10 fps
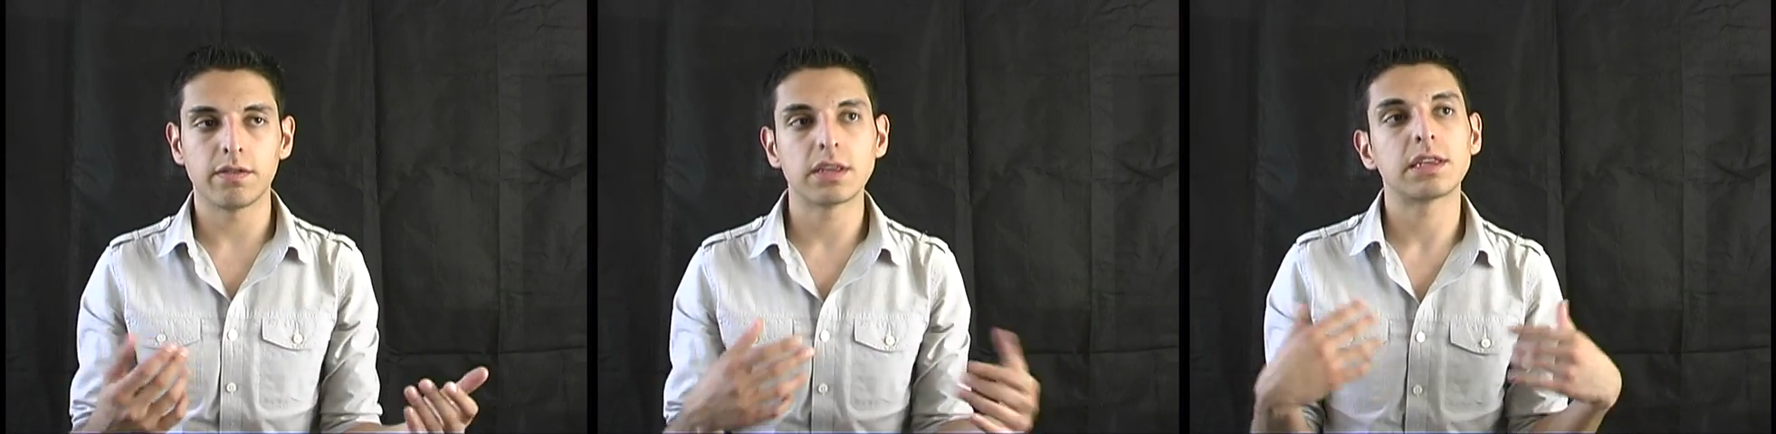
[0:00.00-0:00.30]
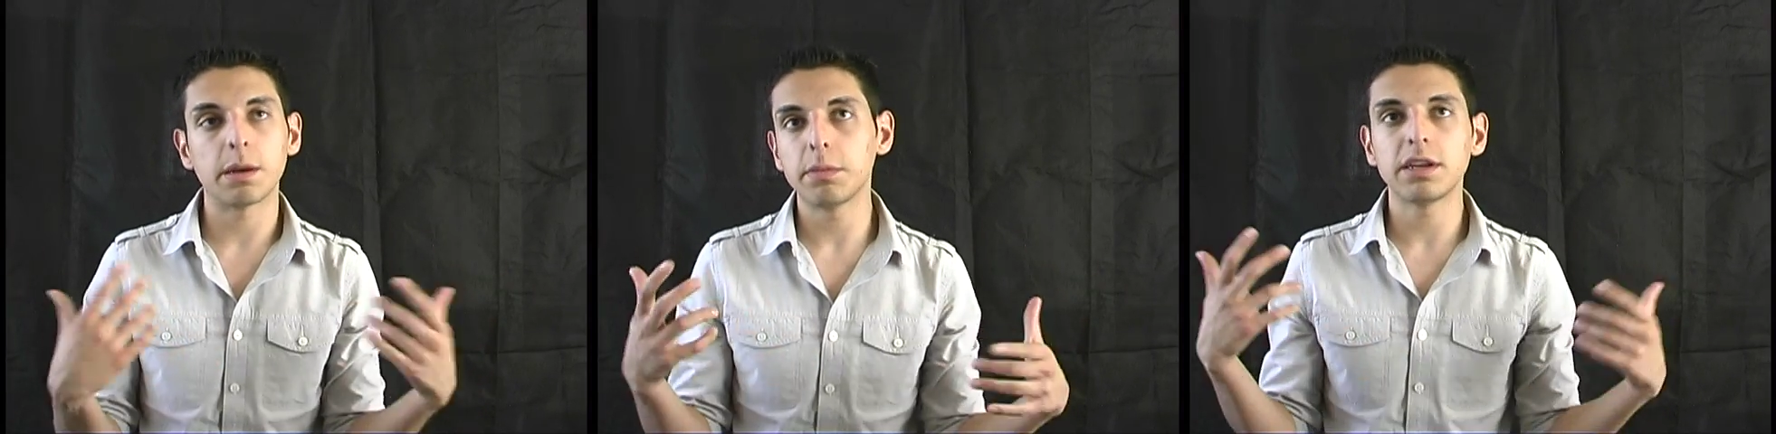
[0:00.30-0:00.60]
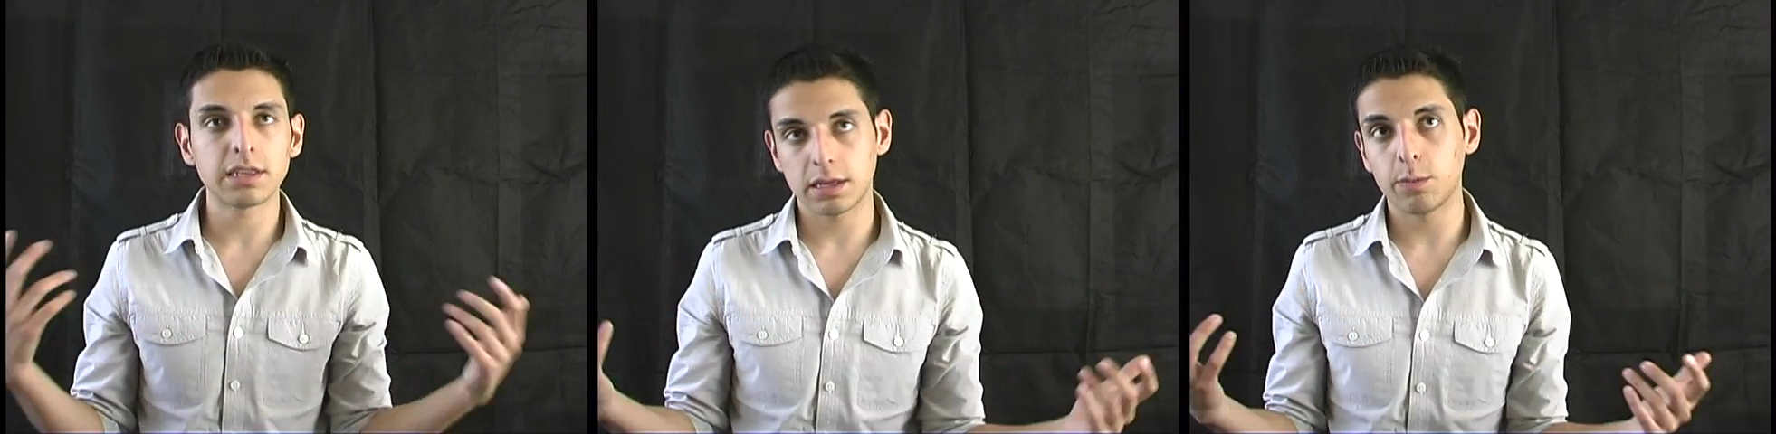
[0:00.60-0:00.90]
Somebody
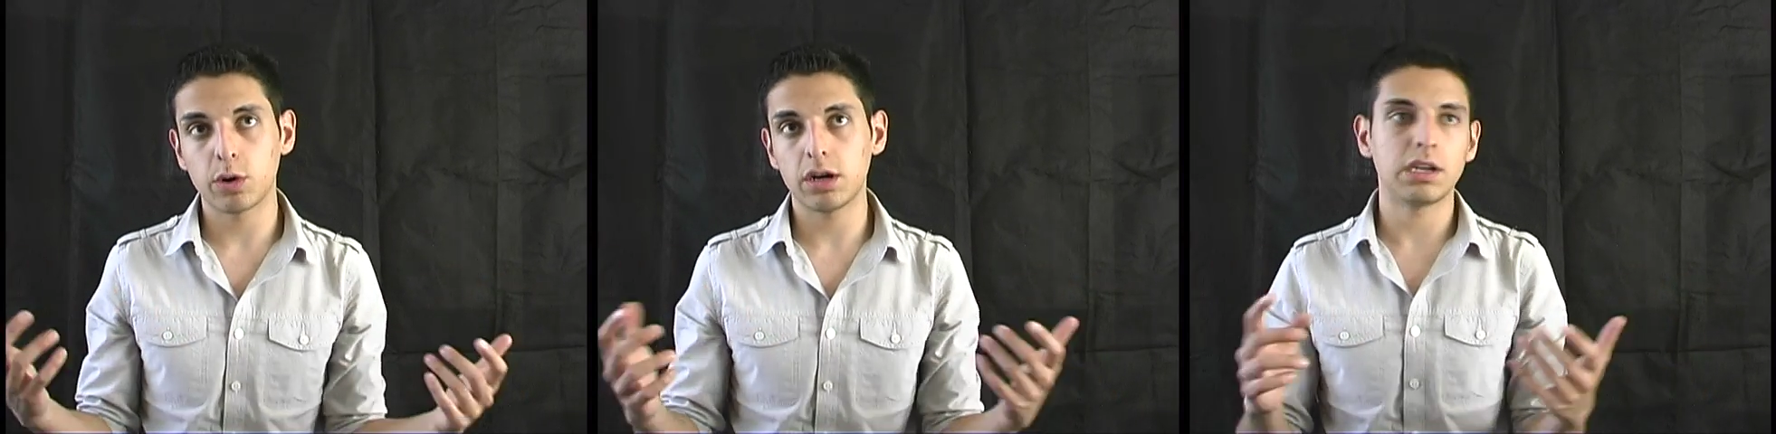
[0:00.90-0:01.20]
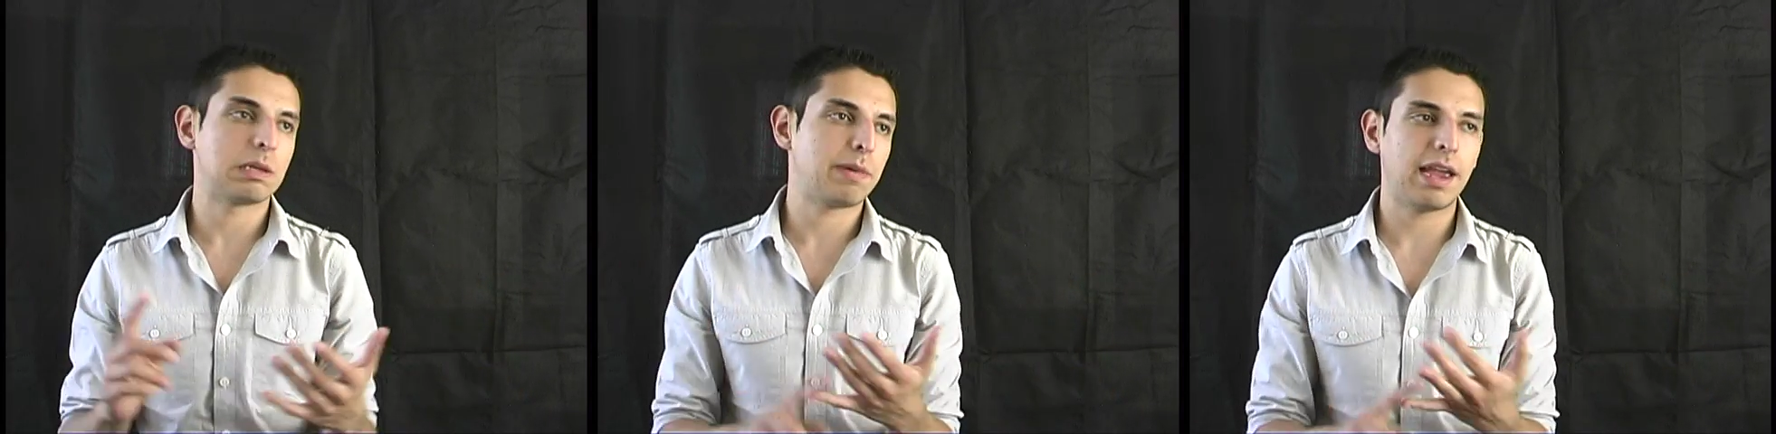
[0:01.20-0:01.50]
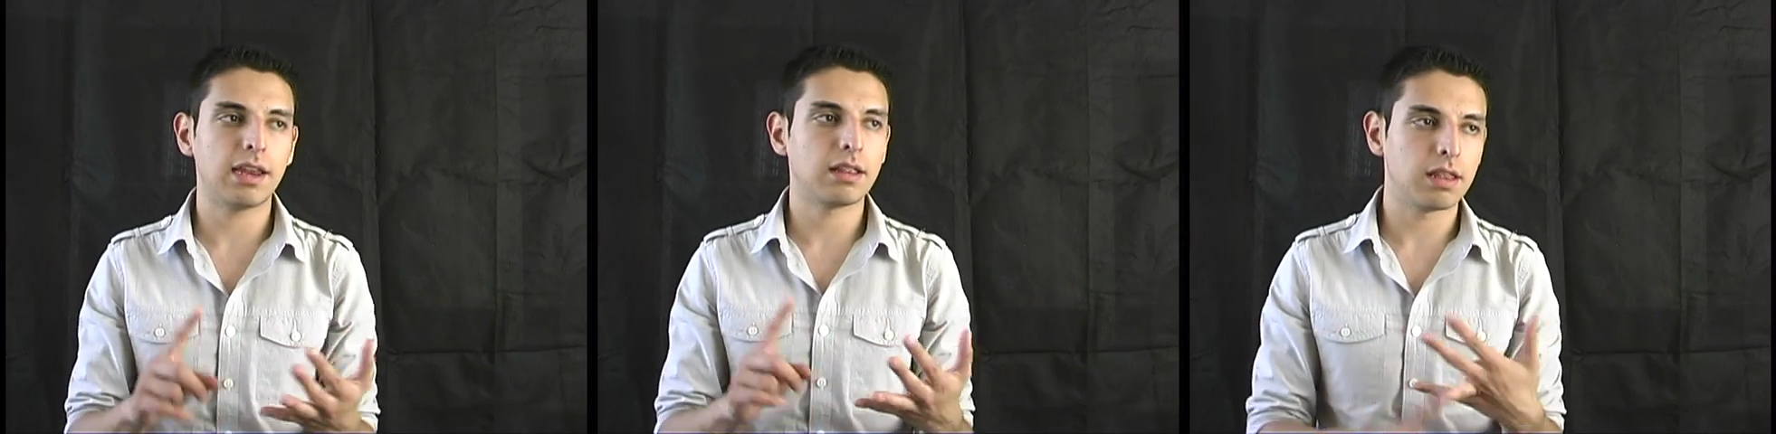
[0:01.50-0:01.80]
somewhere is
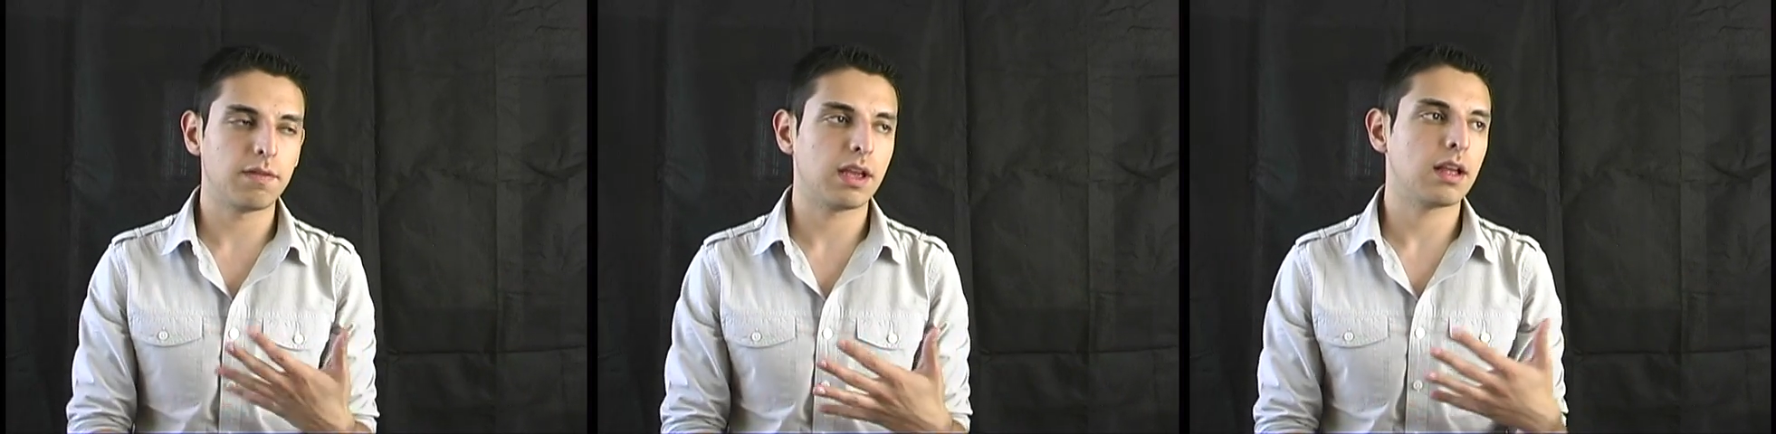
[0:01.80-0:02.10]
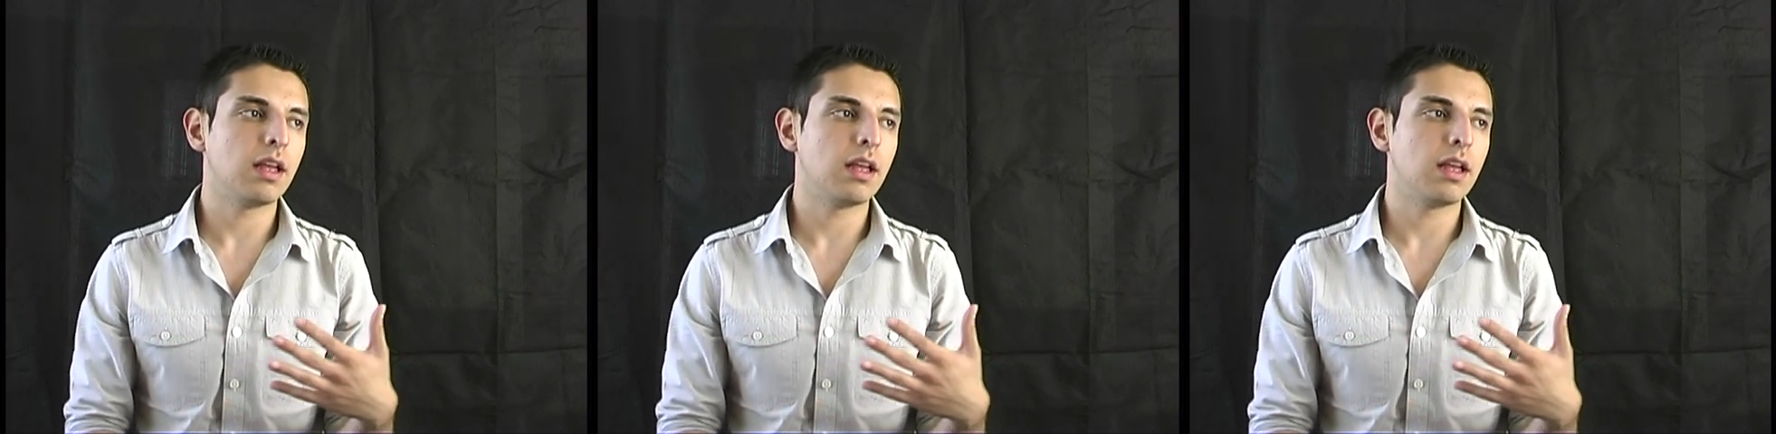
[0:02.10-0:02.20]
paid and living